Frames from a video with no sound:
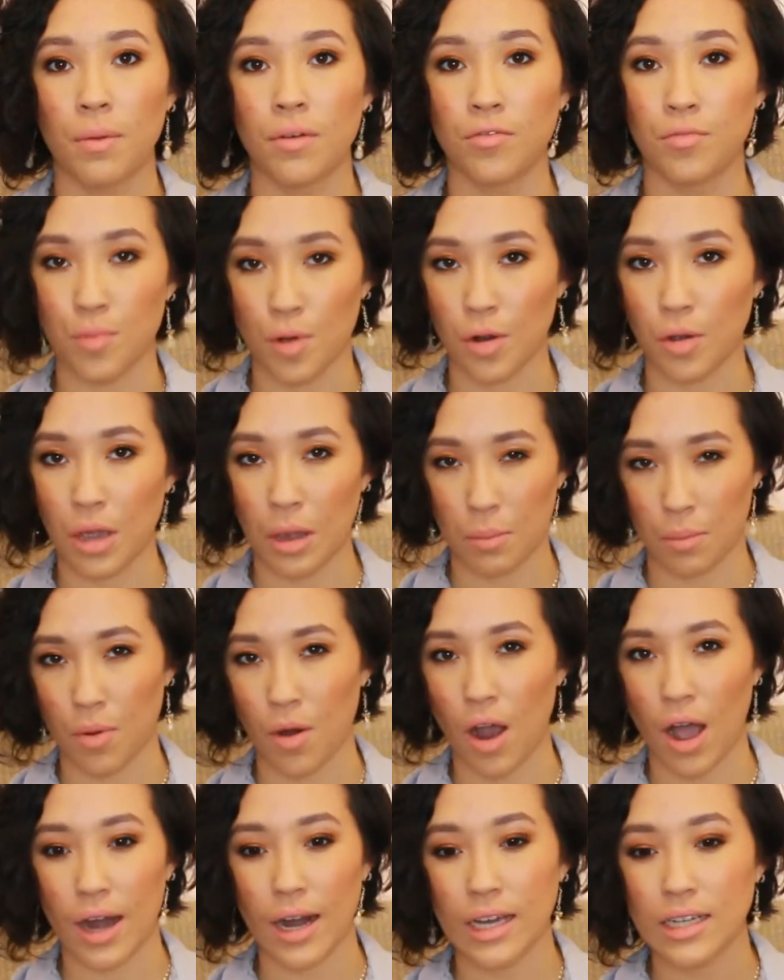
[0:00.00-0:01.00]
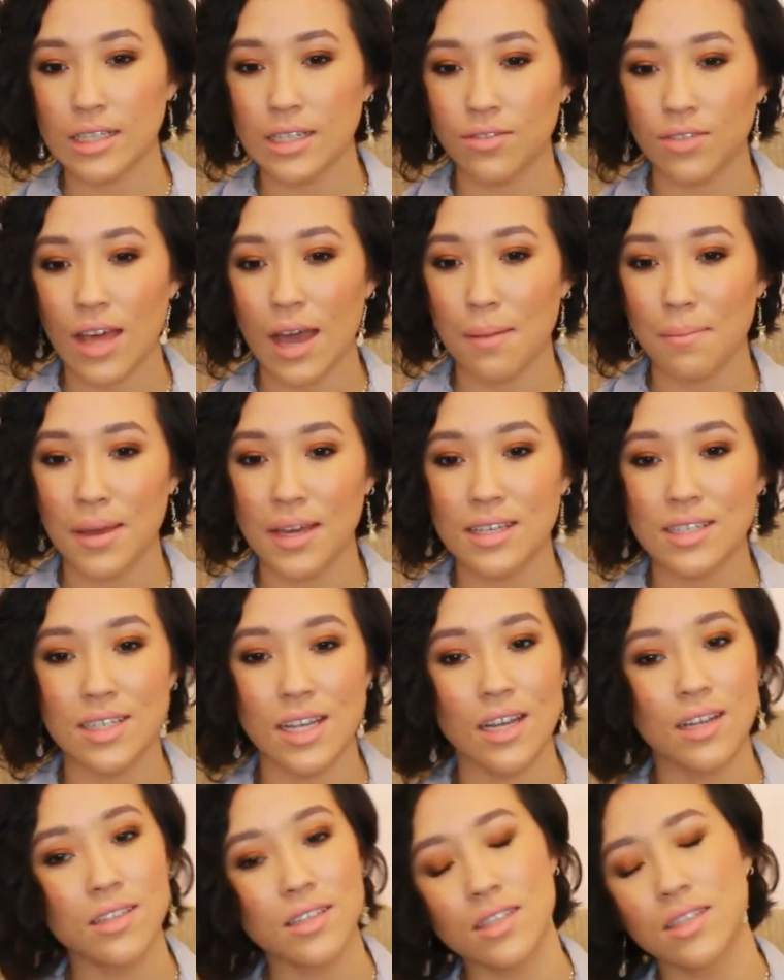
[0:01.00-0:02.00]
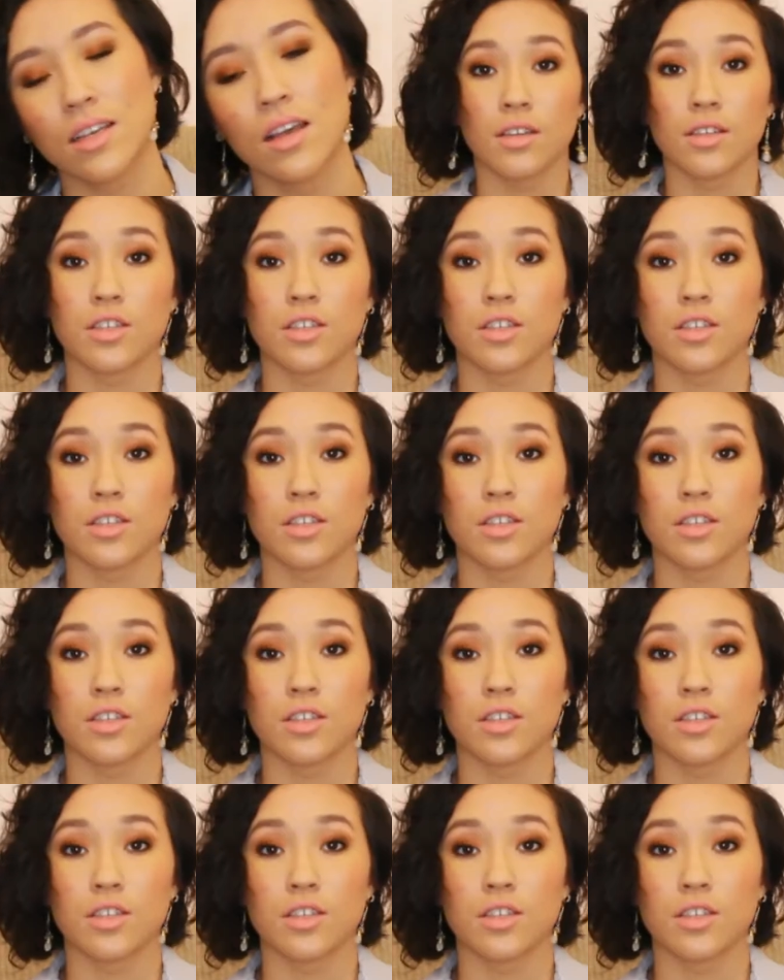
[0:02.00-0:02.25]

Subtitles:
of broken product, if that makes sense.